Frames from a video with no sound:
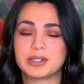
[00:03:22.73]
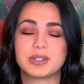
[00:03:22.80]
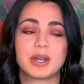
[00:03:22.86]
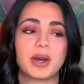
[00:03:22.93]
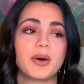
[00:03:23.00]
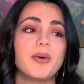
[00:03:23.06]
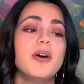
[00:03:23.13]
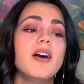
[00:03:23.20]

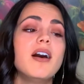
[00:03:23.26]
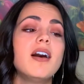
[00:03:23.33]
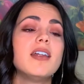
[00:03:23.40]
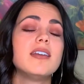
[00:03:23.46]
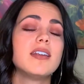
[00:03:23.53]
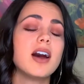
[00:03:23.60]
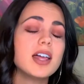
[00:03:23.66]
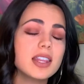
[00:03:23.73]
So
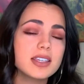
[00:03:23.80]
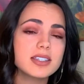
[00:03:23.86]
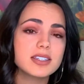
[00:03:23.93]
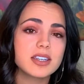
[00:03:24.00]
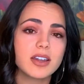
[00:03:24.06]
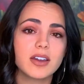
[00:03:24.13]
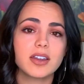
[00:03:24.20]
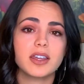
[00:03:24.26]
not
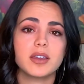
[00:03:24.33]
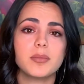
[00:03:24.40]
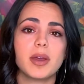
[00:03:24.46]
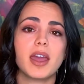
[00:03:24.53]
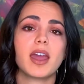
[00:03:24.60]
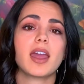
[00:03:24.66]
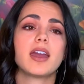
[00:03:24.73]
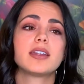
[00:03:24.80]
listing on
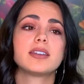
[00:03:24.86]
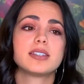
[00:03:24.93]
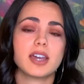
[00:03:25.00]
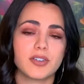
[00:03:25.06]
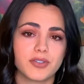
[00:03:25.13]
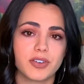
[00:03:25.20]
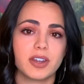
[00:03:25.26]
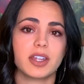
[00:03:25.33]
eBay
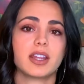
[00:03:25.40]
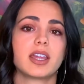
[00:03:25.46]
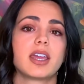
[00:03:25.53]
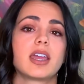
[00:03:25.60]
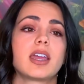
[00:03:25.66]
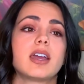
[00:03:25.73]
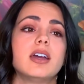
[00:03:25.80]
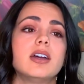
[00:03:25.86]

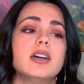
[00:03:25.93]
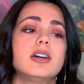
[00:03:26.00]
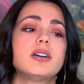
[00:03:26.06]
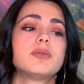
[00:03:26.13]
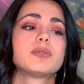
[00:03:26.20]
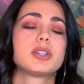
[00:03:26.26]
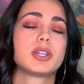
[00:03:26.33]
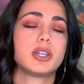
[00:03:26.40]
definitely
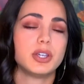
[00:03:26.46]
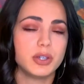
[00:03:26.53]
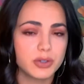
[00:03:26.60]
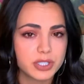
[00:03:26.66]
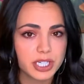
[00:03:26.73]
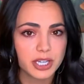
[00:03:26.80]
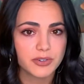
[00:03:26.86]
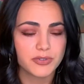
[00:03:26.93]
was a
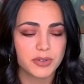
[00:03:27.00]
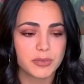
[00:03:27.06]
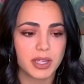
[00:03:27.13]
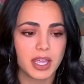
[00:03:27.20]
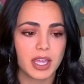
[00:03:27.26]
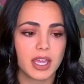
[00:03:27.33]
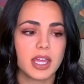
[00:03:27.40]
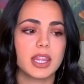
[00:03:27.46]
huge hit for me.